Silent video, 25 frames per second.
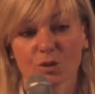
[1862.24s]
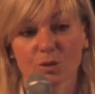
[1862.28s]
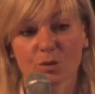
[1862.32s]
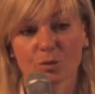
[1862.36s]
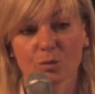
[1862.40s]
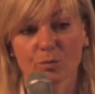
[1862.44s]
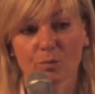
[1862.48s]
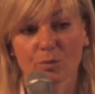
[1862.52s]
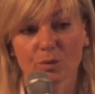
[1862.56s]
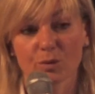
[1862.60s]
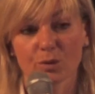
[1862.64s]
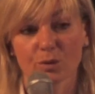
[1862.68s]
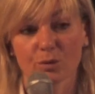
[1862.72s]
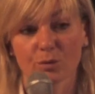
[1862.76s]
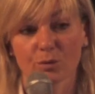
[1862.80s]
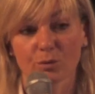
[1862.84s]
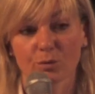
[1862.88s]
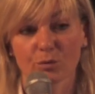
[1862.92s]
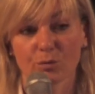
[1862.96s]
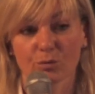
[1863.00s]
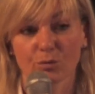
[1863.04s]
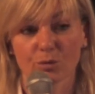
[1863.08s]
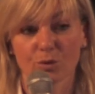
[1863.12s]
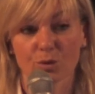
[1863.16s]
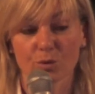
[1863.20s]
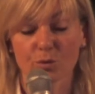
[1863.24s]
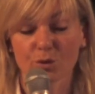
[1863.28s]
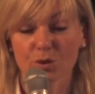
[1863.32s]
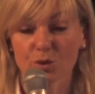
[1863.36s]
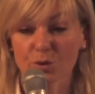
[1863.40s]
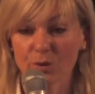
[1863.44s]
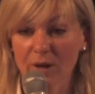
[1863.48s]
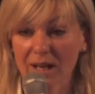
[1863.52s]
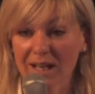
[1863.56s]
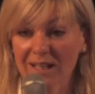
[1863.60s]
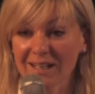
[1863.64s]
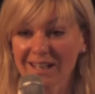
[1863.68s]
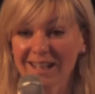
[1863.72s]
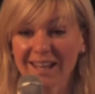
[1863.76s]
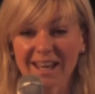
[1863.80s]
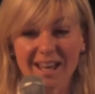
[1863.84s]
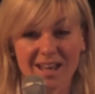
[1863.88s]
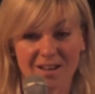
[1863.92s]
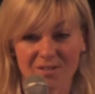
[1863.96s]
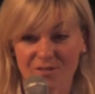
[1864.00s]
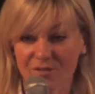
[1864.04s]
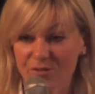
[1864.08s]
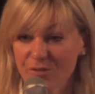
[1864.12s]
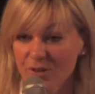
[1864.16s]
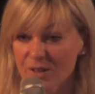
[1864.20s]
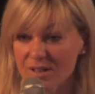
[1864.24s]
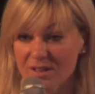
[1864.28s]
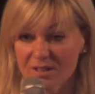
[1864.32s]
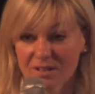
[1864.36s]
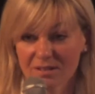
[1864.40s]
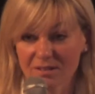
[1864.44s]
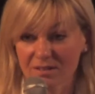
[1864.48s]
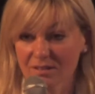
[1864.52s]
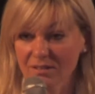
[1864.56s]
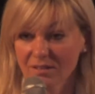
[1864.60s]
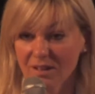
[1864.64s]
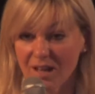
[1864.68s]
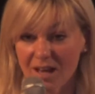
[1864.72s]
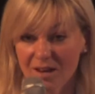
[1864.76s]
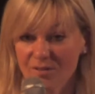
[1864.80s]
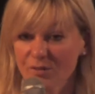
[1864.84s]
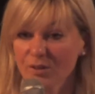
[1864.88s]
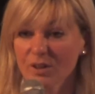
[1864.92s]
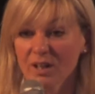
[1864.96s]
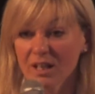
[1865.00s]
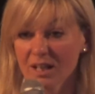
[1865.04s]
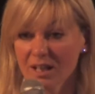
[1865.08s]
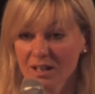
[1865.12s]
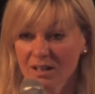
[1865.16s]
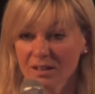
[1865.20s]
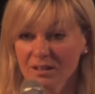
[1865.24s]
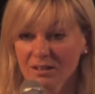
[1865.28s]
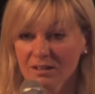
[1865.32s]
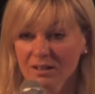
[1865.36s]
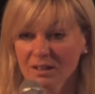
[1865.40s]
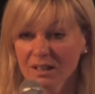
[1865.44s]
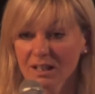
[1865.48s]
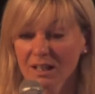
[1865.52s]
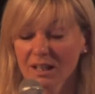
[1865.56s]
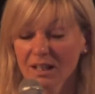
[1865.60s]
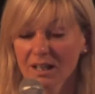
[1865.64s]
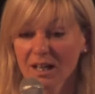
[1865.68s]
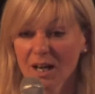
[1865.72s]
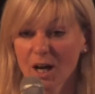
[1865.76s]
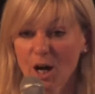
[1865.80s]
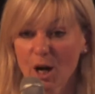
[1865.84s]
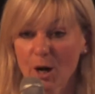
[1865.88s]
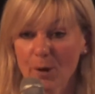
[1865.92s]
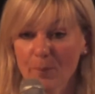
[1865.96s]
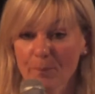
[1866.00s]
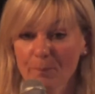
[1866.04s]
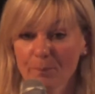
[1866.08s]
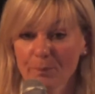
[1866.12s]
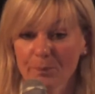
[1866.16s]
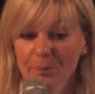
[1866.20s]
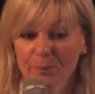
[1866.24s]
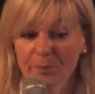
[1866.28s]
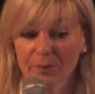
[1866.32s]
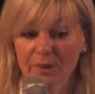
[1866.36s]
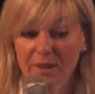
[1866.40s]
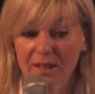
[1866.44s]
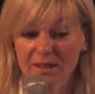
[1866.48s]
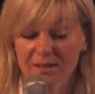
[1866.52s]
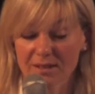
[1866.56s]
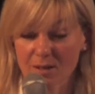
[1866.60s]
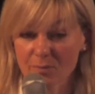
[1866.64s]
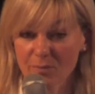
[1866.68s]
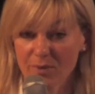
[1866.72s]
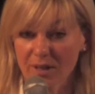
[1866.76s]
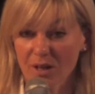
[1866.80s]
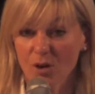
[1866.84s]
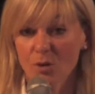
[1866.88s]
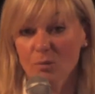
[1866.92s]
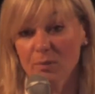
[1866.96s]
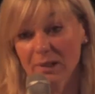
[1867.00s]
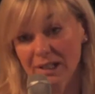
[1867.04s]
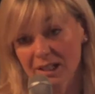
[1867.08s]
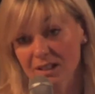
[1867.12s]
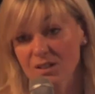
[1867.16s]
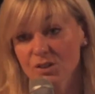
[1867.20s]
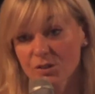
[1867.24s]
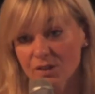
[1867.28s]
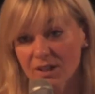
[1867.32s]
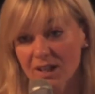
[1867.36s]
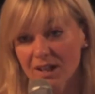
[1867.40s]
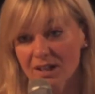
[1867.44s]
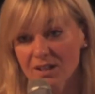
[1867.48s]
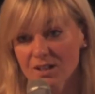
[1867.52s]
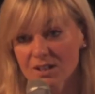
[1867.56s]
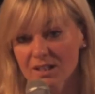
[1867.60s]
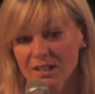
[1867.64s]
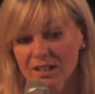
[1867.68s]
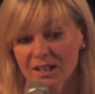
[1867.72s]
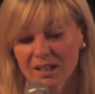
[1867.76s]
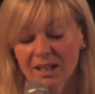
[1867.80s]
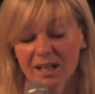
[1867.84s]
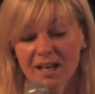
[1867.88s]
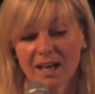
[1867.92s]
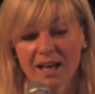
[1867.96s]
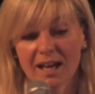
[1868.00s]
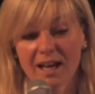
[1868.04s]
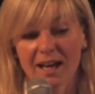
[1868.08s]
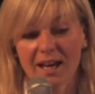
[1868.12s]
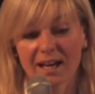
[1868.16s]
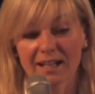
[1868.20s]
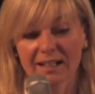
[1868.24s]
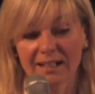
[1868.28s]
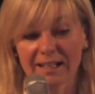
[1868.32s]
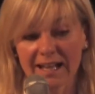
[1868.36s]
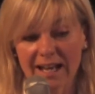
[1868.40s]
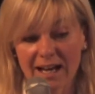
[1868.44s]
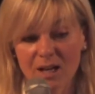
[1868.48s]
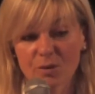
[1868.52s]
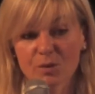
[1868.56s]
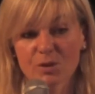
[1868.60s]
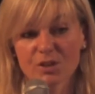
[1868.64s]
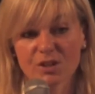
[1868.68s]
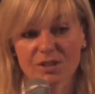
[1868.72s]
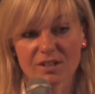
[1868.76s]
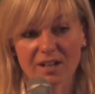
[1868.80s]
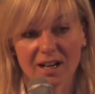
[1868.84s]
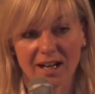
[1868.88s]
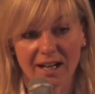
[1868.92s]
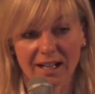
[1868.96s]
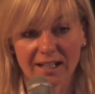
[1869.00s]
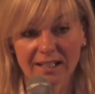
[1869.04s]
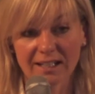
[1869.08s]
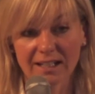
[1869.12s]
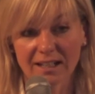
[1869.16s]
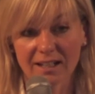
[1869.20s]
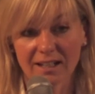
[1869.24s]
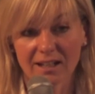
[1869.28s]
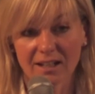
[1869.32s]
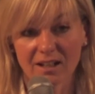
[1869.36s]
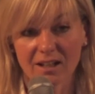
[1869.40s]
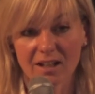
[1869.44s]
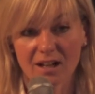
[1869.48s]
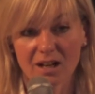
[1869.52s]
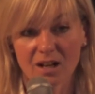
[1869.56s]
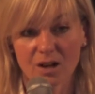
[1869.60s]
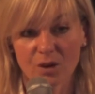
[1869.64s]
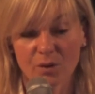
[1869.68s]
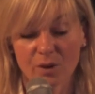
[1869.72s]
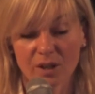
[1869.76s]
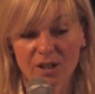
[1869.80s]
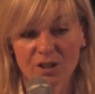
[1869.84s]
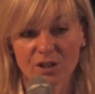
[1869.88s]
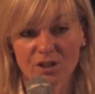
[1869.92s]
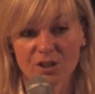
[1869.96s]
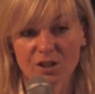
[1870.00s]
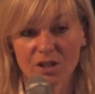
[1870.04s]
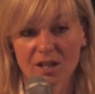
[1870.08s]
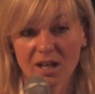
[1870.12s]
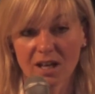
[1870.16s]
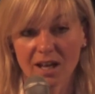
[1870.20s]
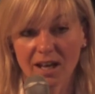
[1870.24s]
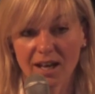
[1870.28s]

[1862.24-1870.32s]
to do training every year. That's something obligatory, actually. Language is highly encouraged.